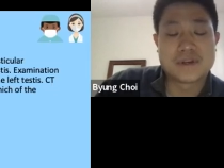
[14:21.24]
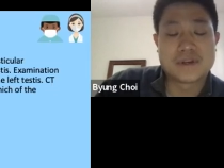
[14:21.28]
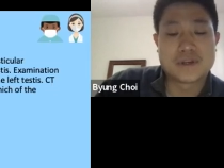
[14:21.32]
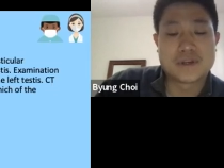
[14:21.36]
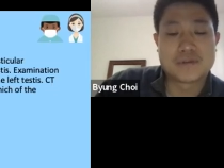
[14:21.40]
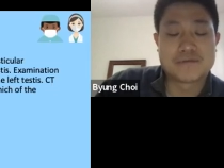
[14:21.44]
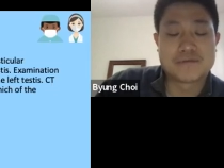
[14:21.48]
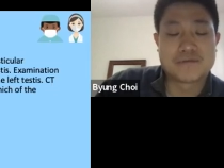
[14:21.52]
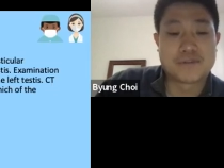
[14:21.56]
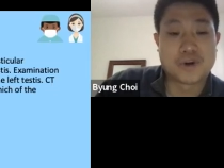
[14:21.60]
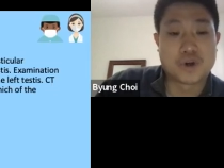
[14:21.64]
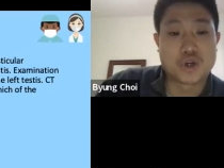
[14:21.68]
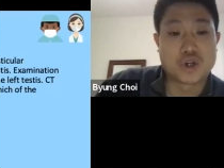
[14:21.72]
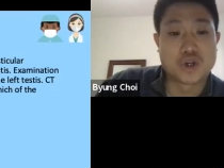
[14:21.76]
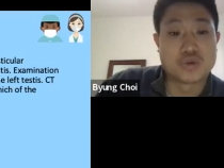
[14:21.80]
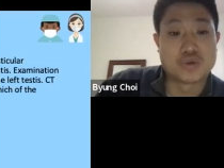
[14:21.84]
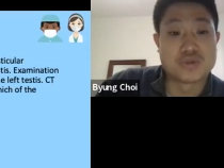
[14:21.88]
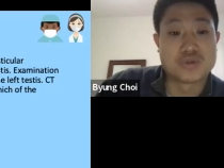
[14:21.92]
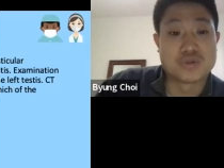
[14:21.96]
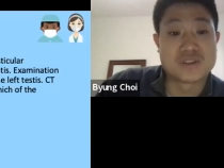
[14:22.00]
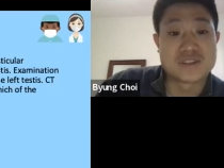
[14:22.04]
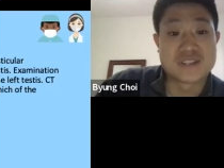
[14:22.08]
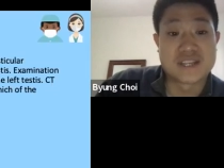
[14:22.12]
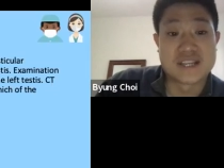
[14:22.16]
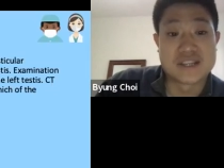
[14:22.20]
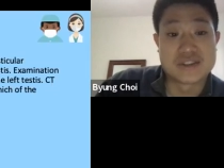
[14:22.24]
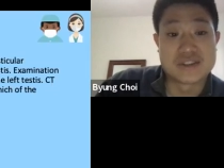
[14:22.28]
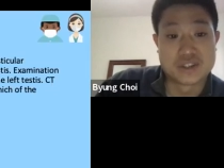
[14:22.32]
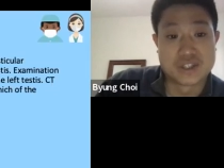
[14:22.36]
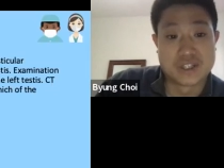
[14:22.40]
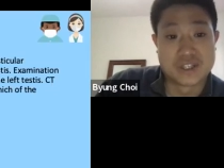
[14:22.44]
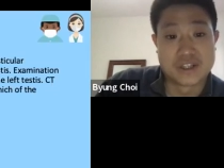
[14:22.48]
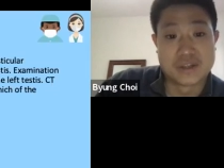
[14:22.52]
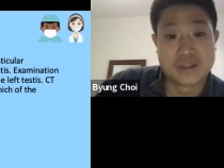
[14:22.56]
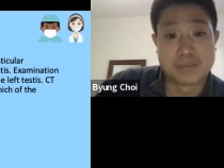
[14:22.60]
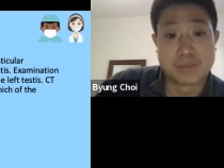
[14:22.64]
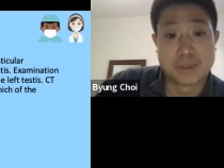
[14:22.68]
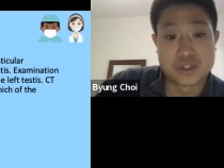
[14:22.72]
follows
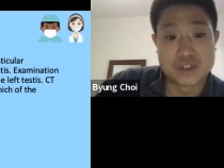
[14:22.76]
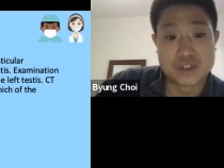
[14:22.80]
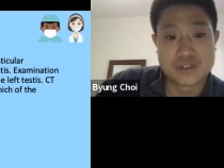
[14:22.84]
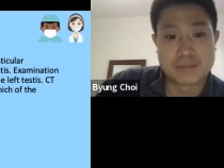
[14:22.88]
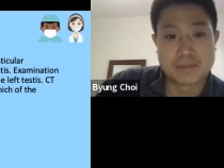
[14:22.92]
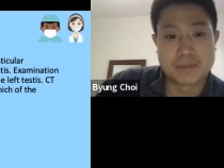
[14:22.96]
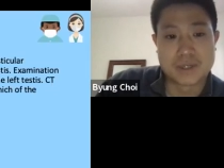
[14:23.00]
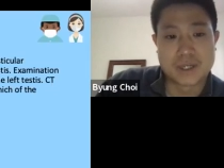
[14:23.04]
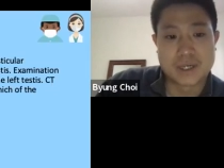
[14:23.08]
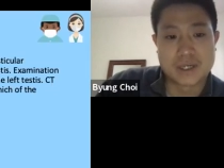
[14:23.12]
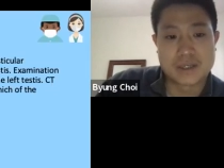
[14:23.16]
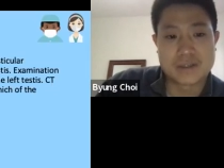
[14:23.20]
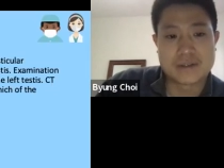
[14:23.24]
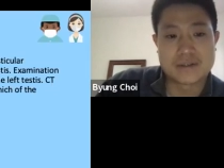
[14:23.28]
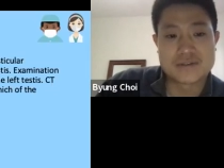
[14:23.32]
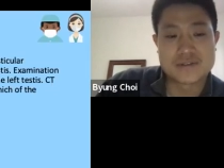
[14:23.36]
essentially the blood supply.